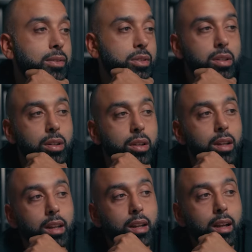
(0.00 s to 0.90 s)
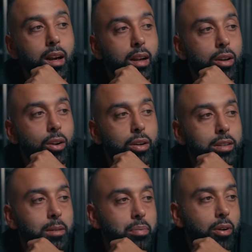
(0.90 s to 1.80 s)
So the unlock,
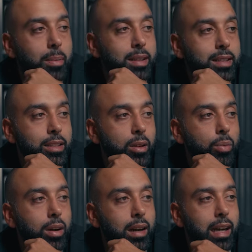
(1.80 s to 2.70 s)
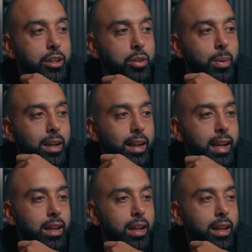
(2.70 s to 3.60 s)
the promise, how do you work at
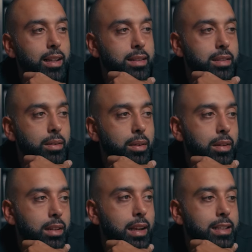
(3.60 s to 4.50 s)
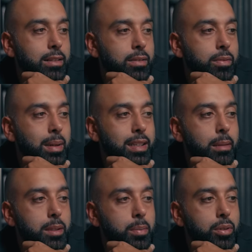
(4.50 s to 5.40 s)
headlines? The guys of my
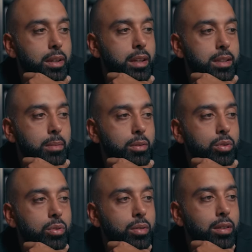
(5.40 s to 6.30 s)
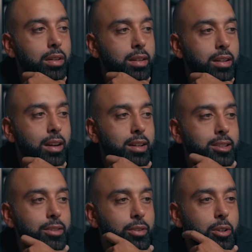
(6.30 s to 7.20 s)
team has put together some cool
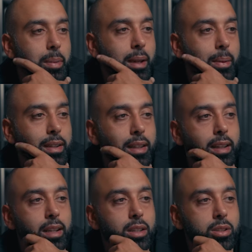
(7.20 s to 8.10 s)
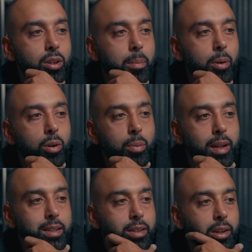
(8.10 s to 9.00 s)
cards for you to play with. Stop
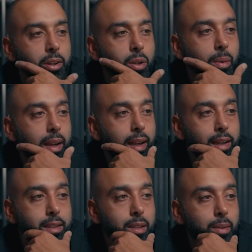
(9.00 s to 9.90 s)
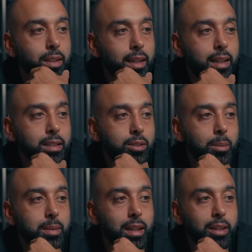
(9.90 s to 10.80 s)
always, start new way. Let's see what that is.
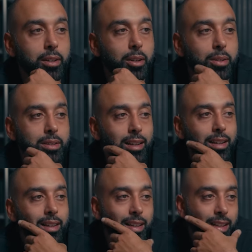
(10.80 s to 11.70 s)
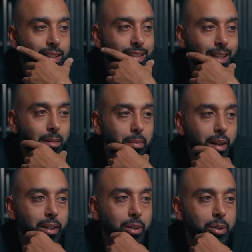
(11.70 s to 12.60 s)
Stop scattered, no start. Second
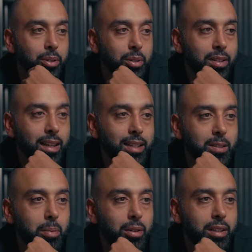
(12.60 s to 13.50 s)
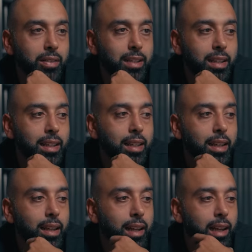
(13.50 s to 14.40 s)
brain notion to 10x your productivity.
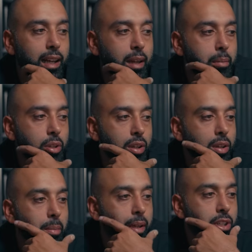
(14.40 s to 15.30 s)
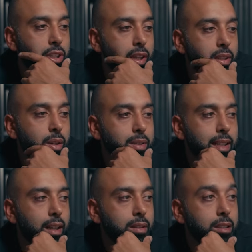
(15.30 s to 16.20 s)
You can come and check those
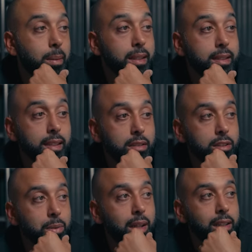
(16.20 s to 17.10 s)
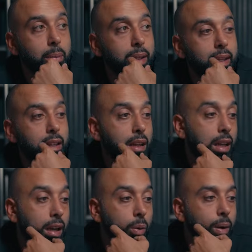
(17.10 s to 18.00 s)
out. Some other sections as well that we
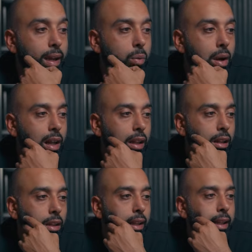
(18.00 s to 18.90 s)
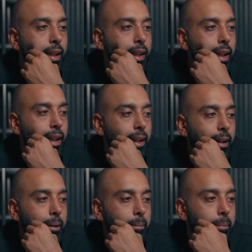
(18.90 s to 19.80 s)
work well,
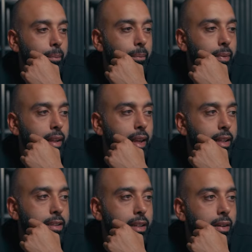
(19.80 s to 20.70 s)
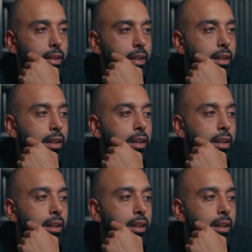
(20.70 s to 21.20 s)
etc.